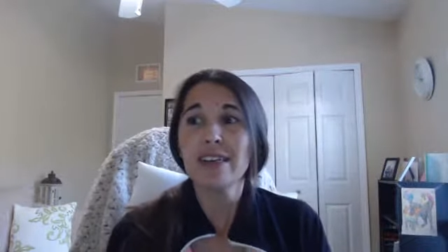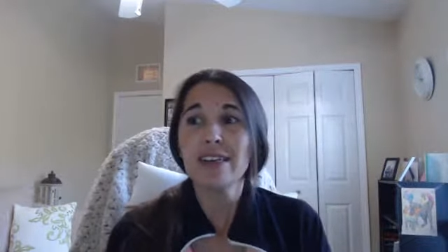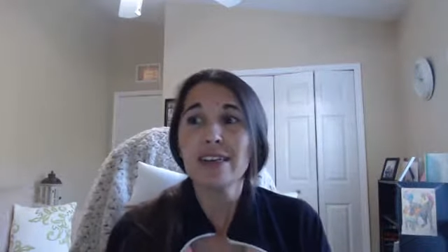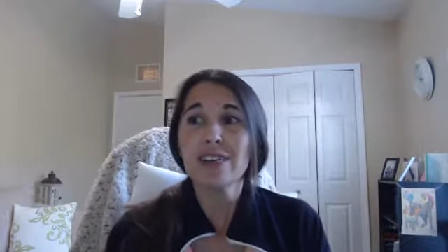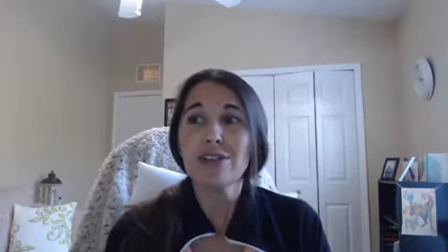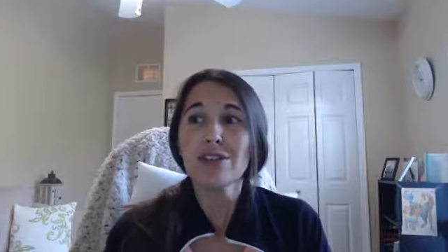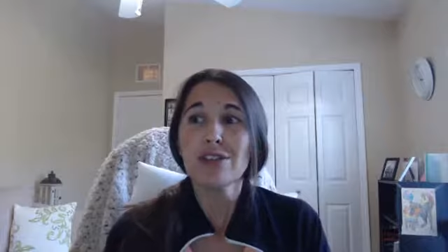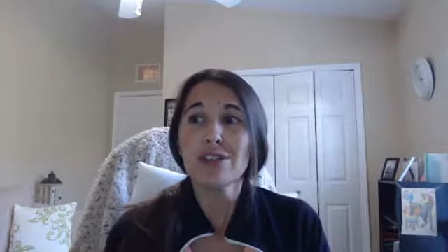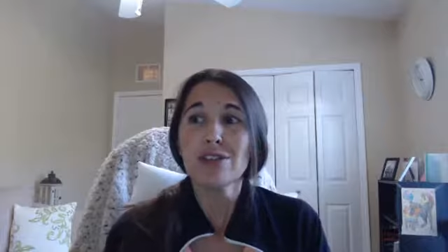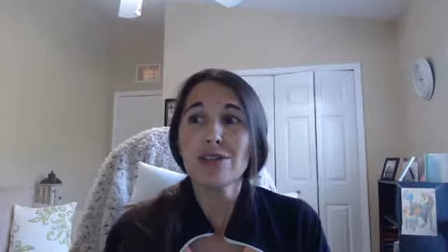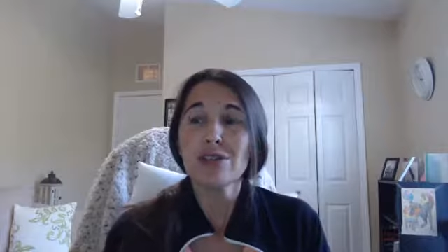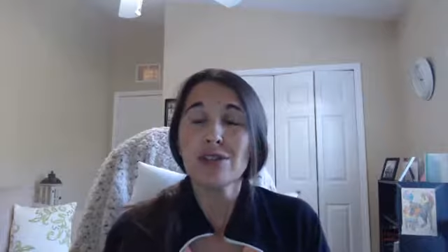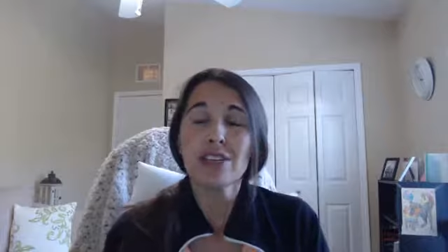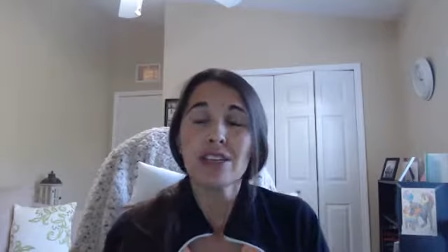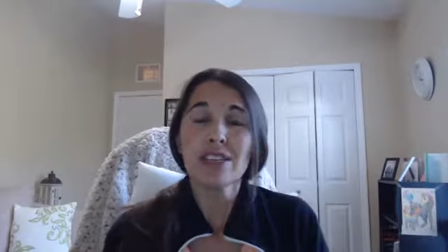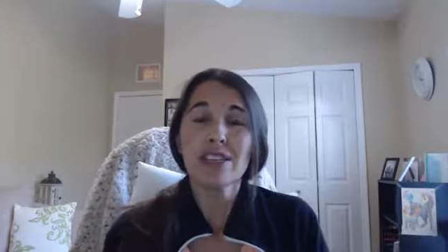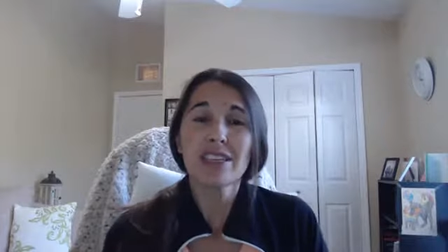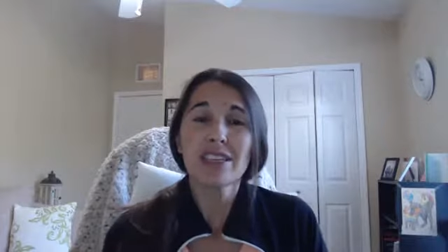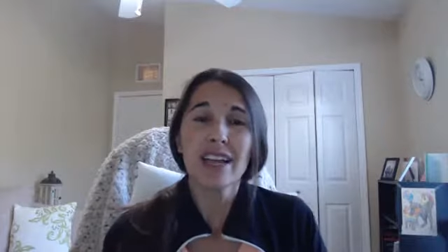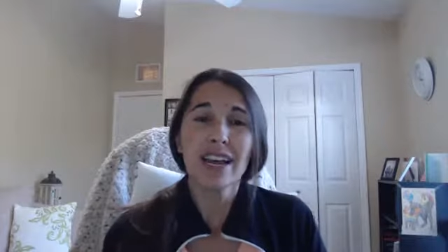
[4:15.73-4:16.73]
so the truth
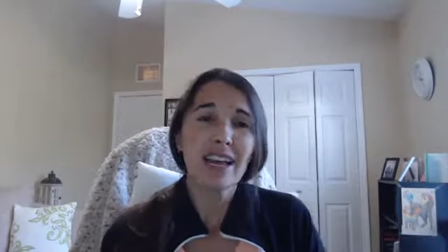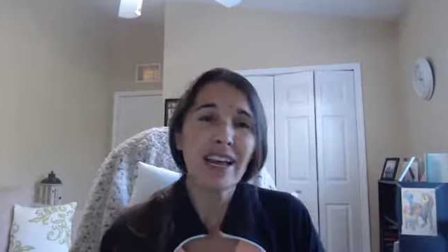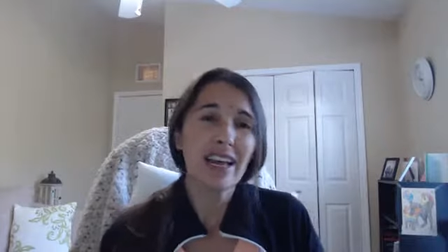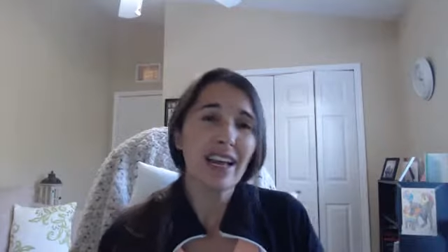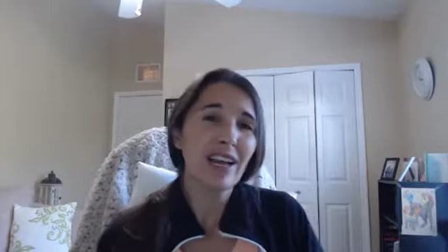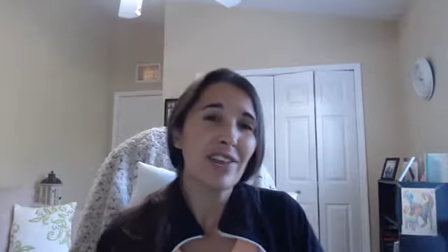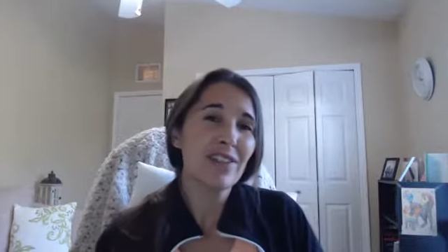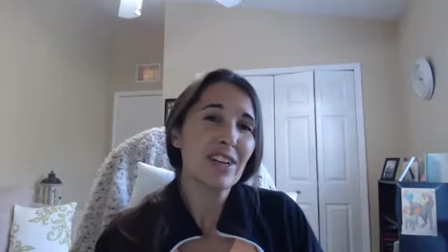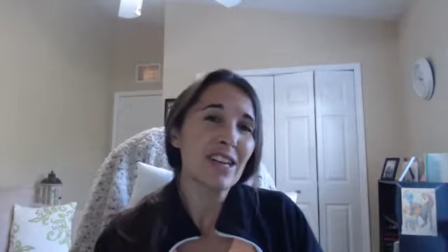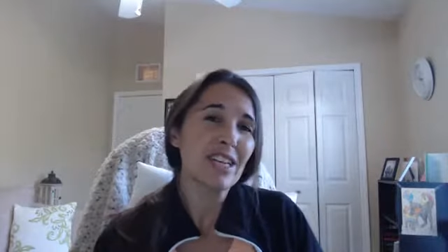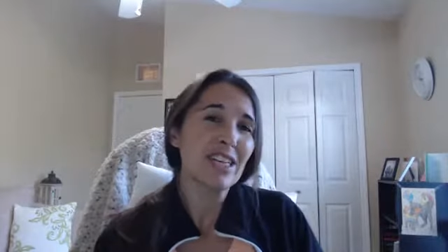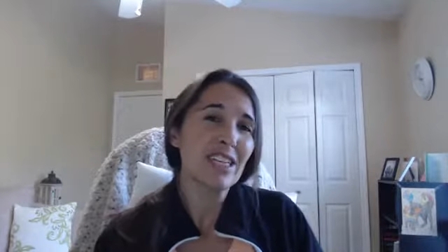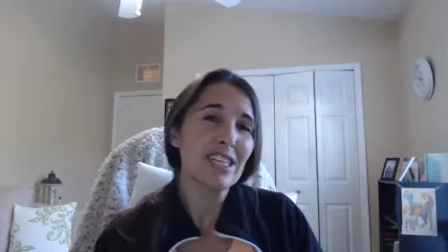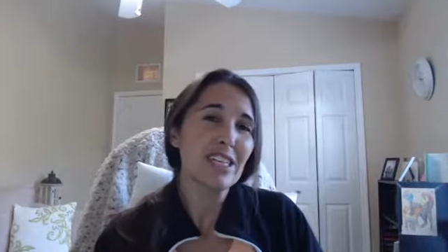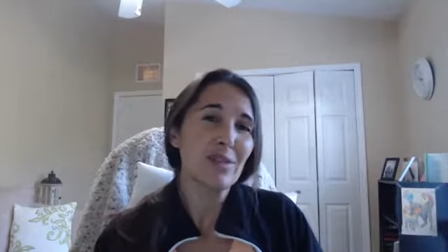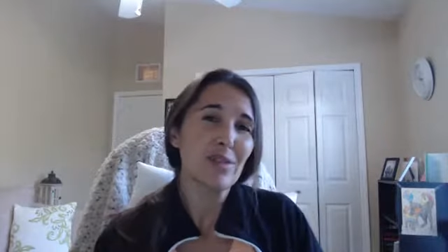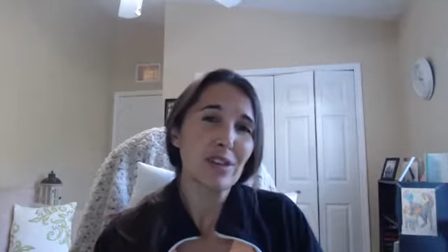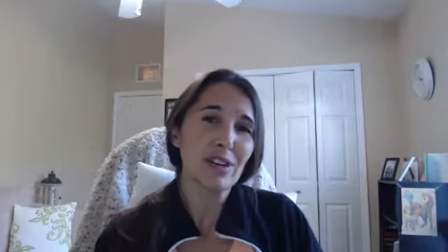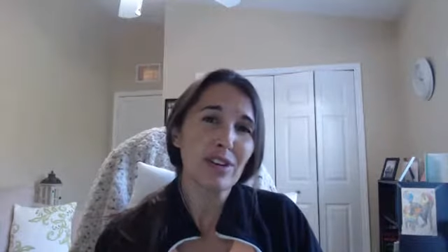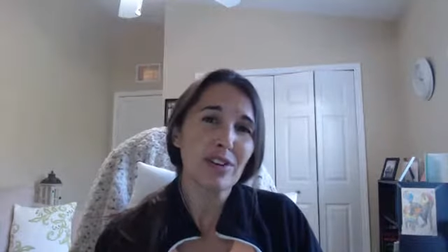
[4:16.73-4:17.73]
is, like, I have an
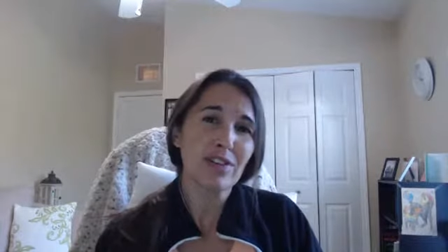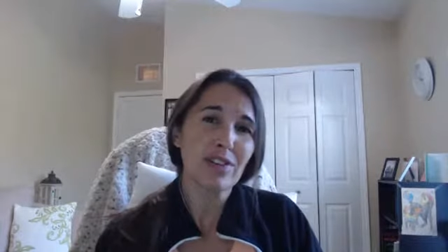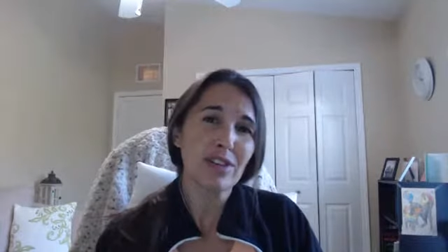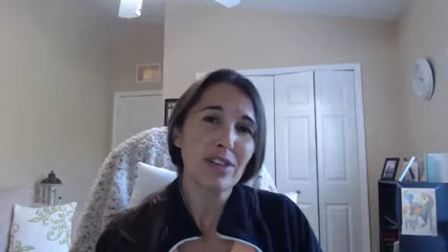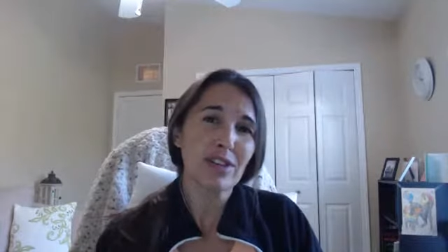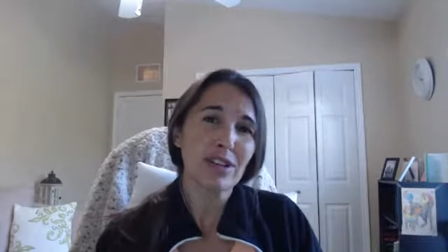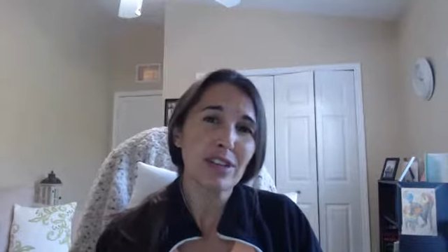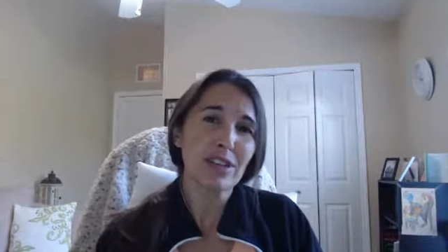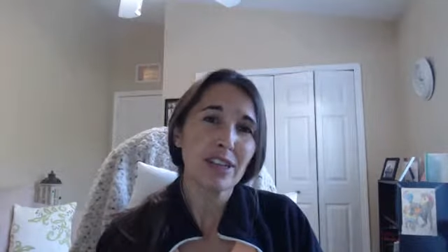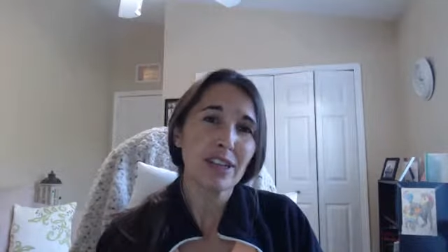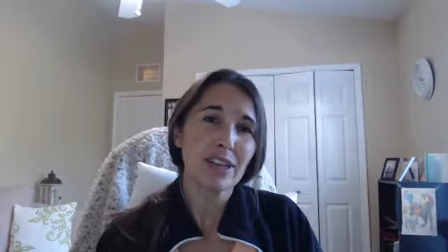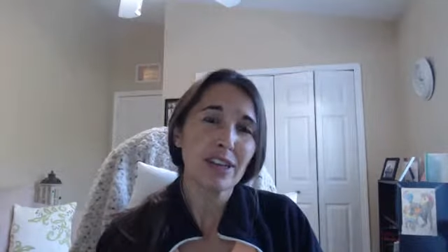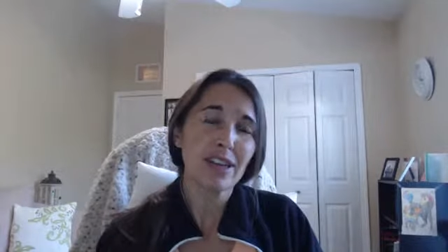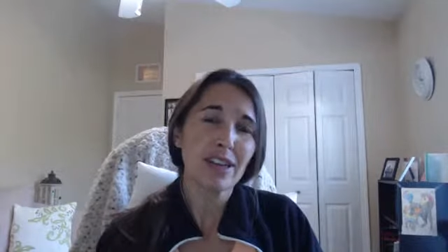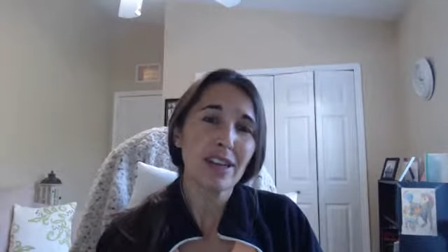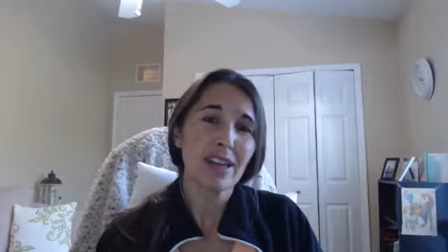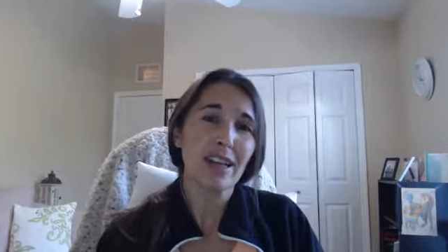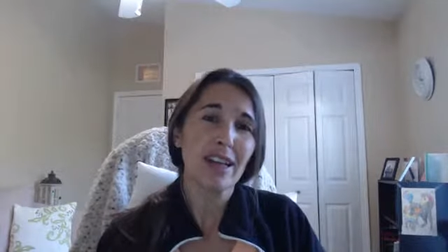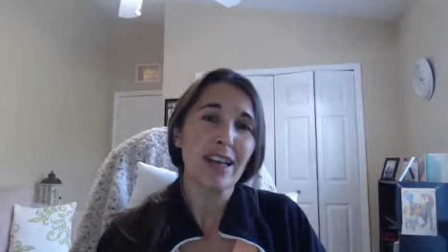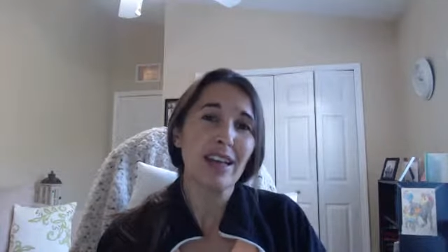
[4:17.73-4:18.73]
idea what her food looks
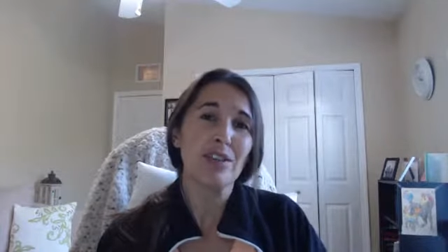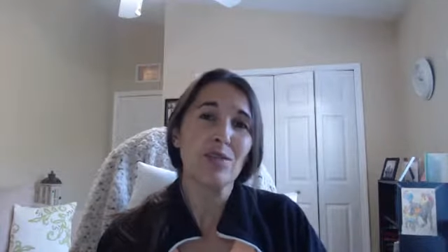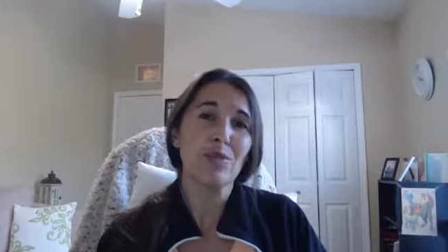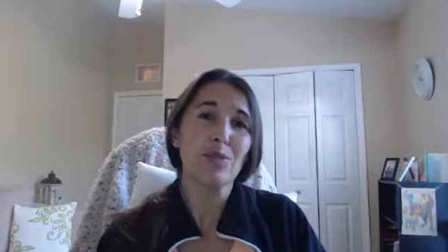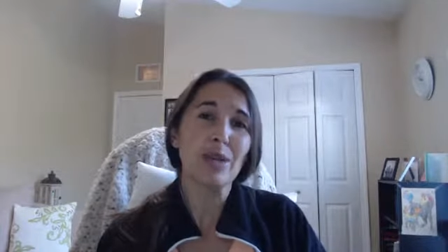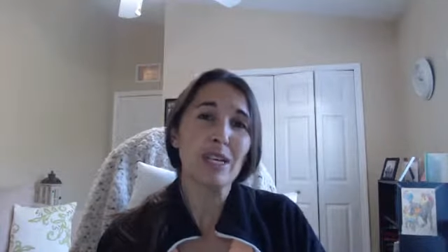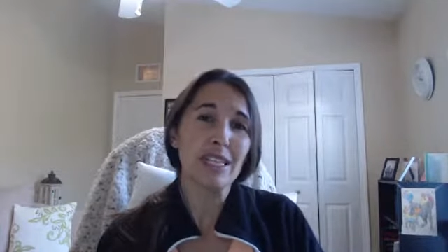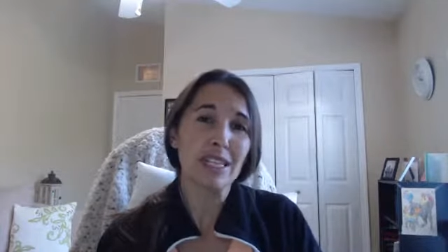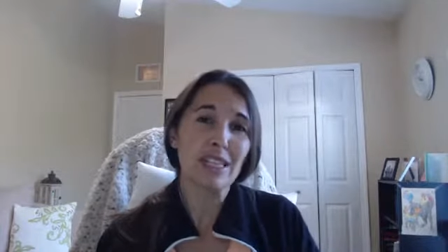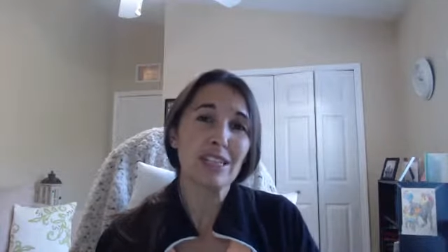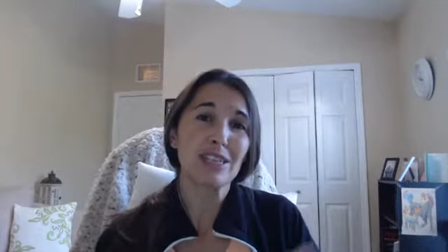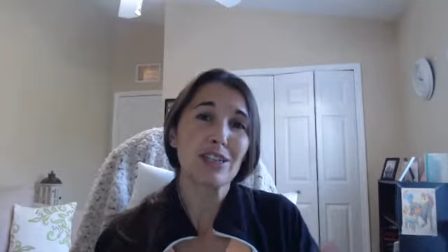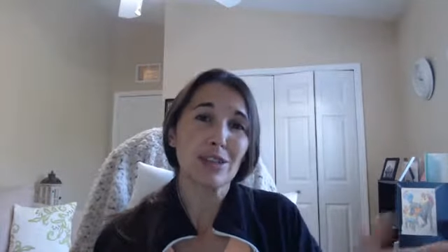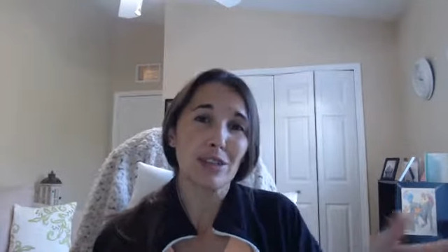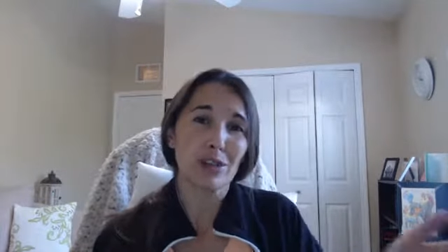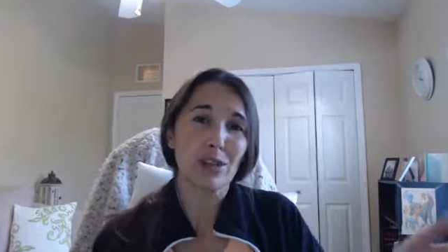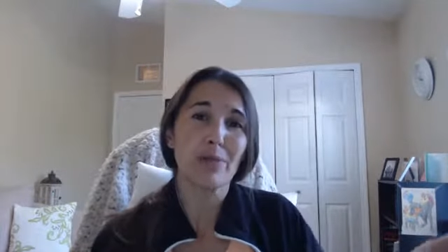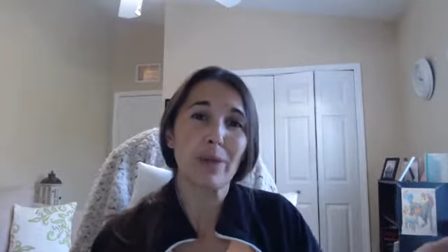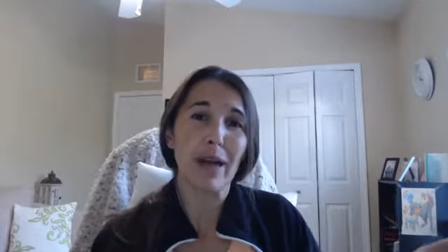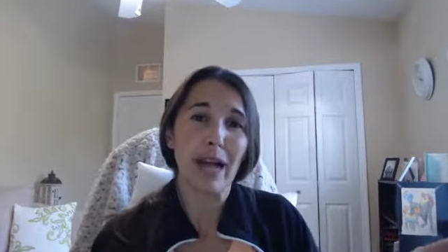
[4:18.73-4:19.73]
like, and we need to
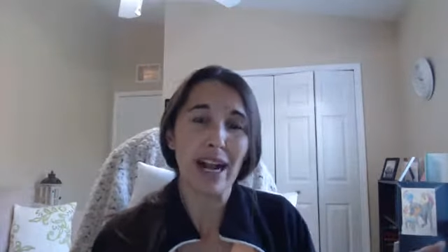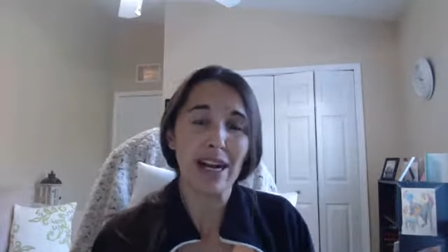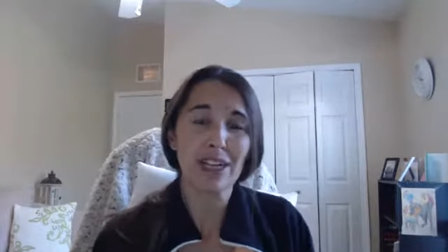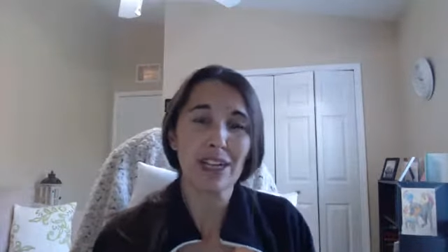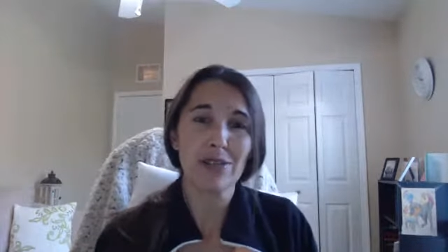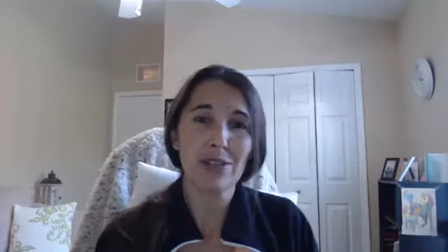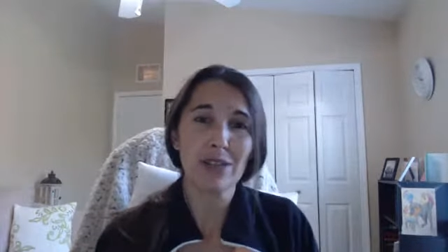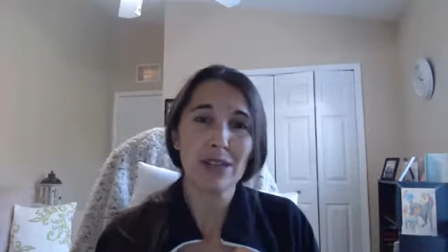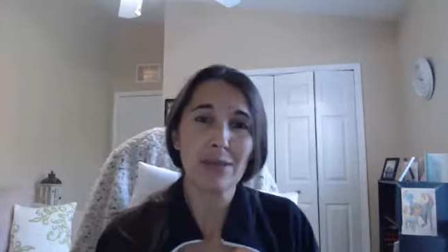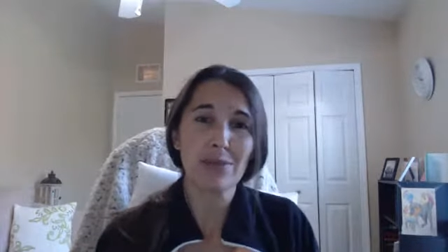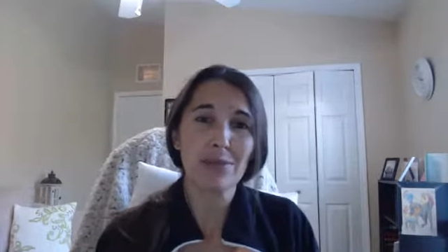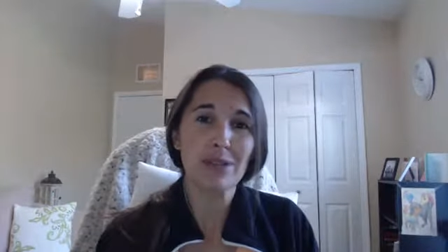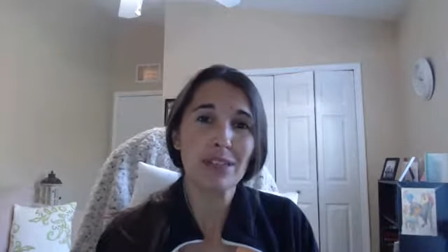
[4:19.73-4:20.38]
circle back to it.